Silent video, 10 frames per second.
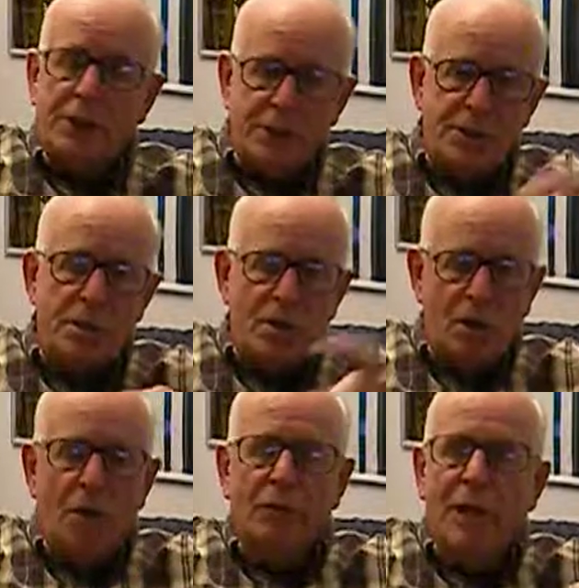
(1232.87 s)
Jesus
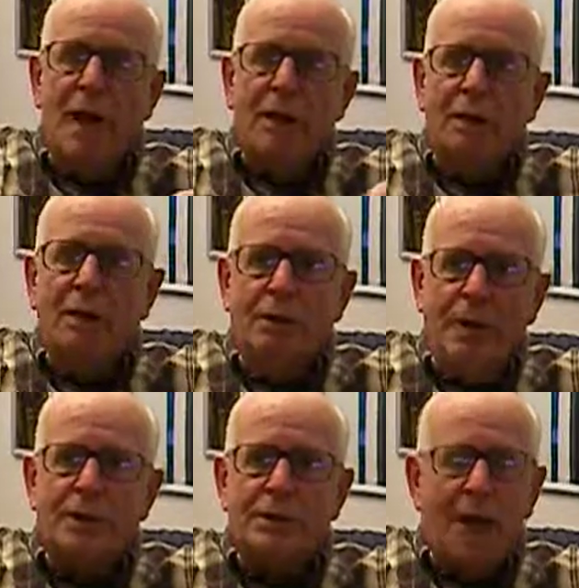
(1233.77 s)
told that little
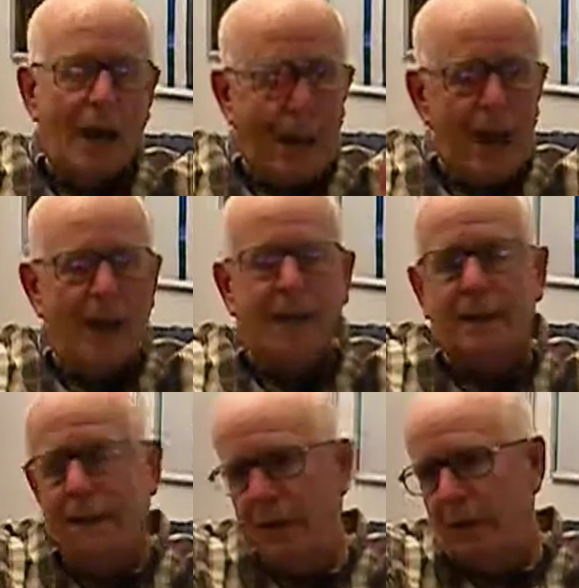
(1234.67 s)
rich guy,
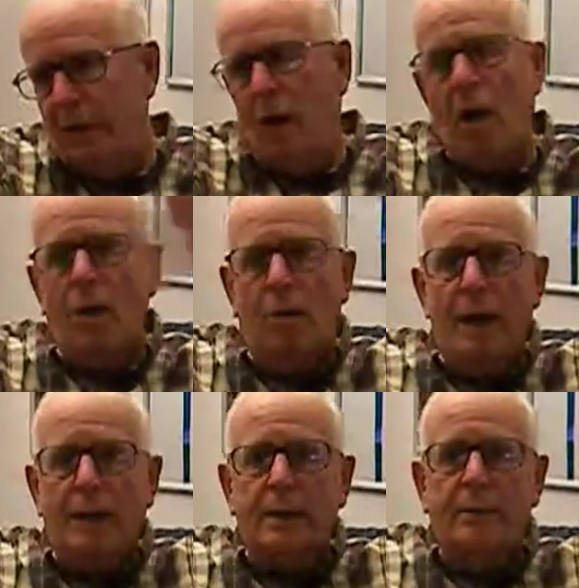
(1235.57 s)
hey, give it all
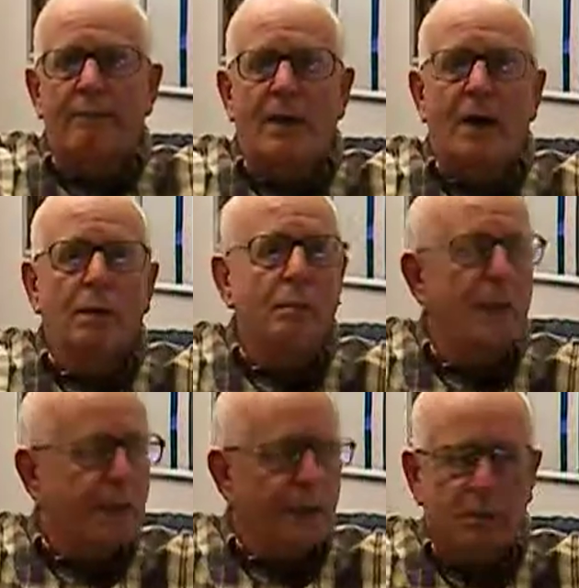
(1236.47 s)
away, come follow
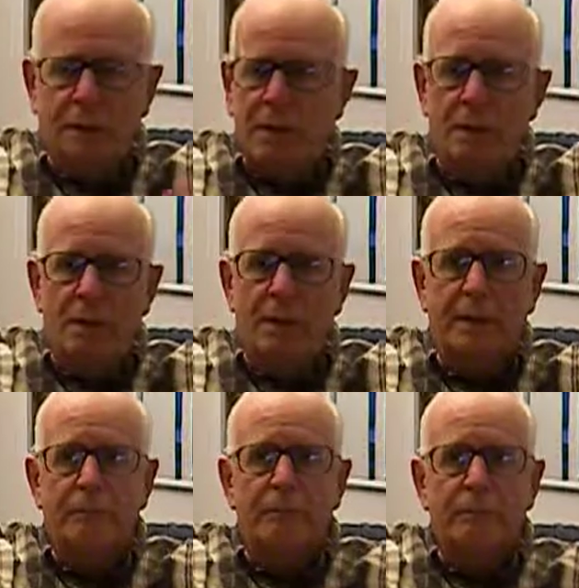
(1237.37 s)
me. He couldn't do
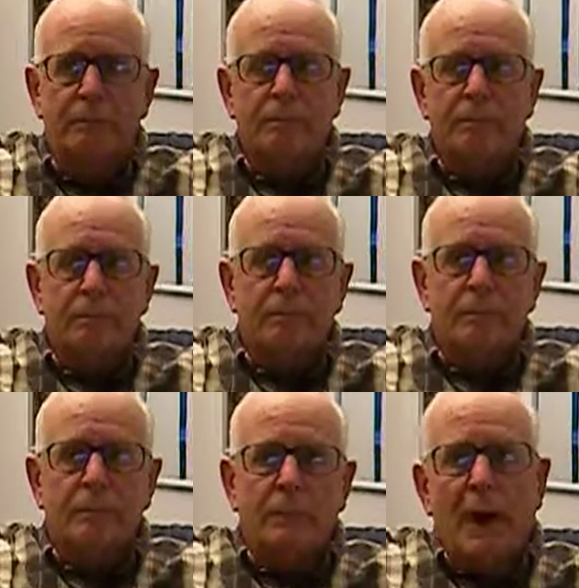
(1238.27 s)
it.
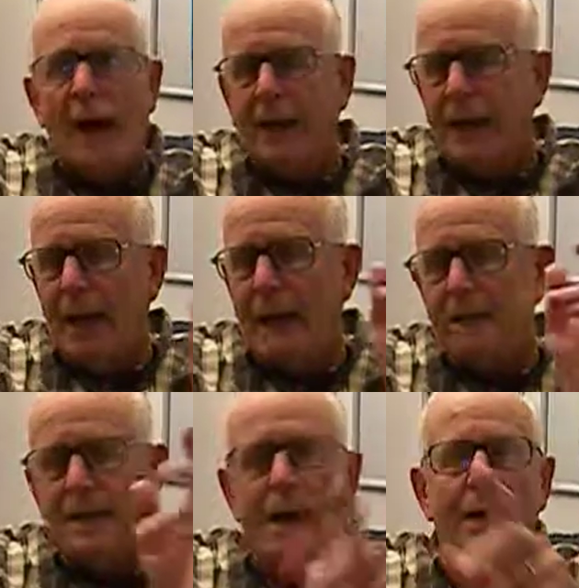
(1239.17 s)
I
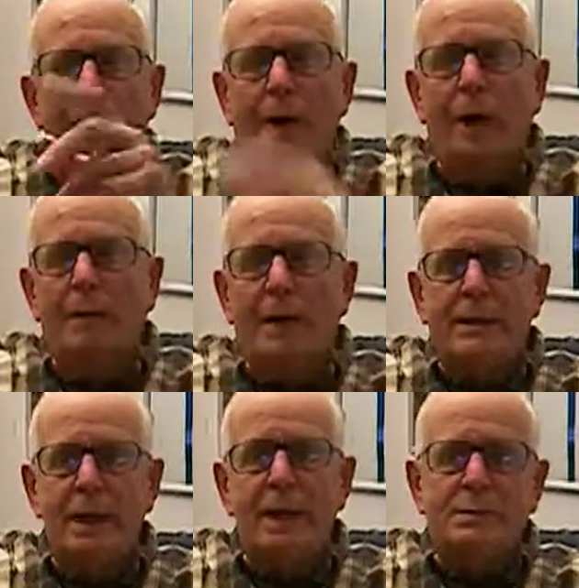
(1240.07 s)
can't tell you how
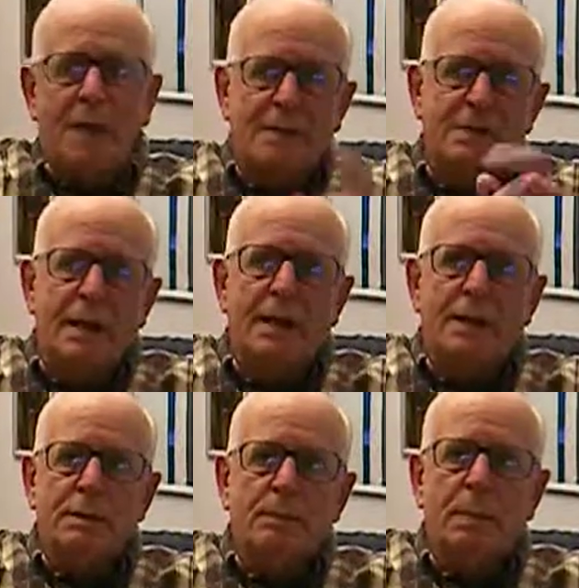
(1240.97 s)
many times I've said
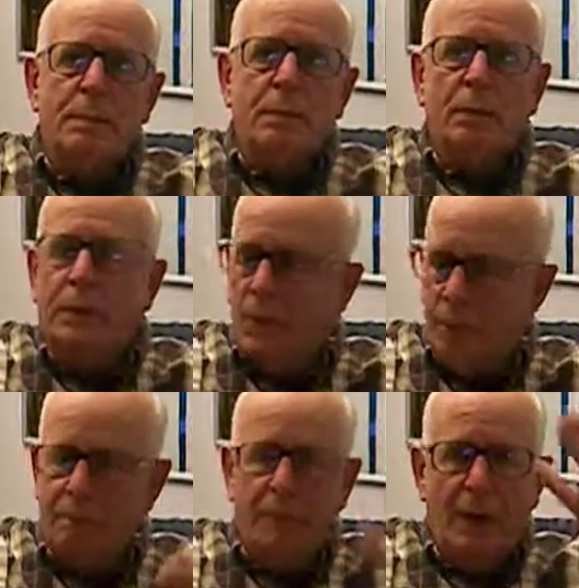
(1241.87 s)
that to people.
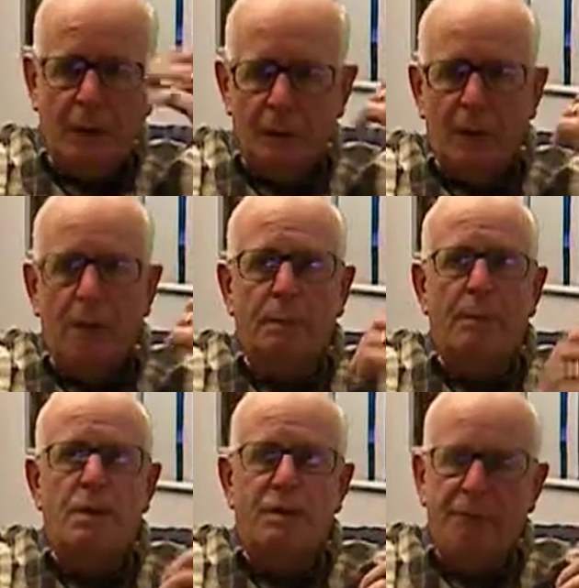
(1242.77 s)
Come, help me on the
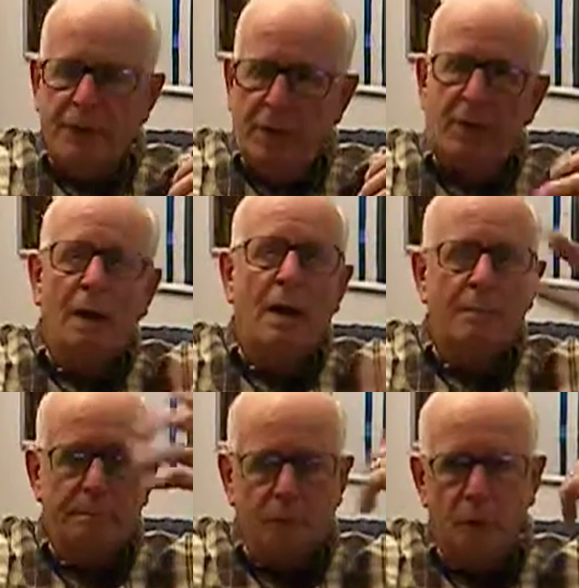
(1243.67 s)
mission field.
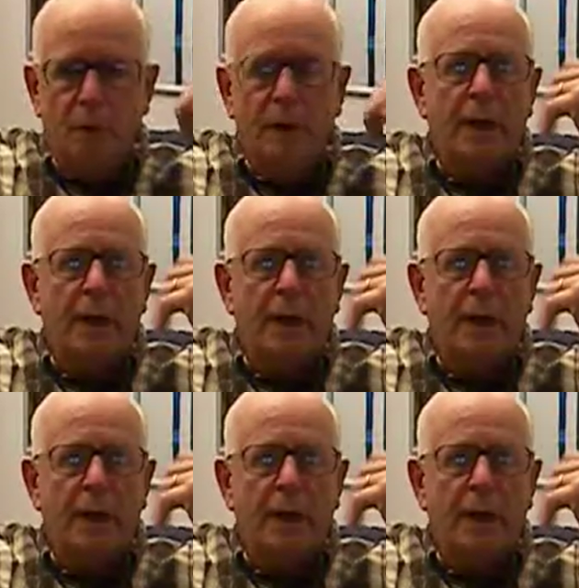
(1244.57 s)
Come, go.